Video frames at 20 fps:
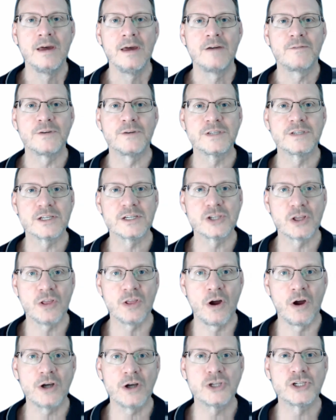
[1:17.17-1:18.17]
for such
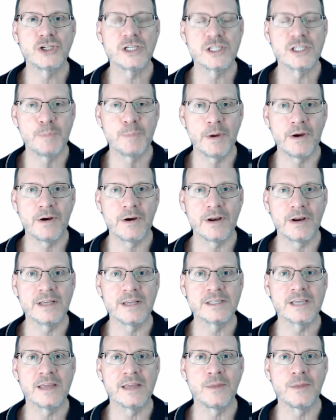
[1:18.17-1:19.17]
large
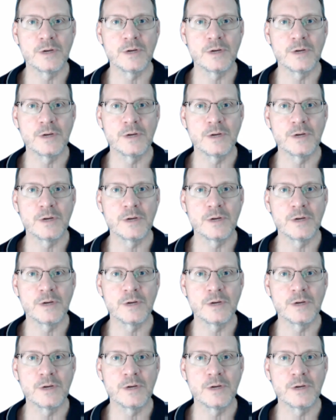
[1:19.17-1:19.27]
disparities in the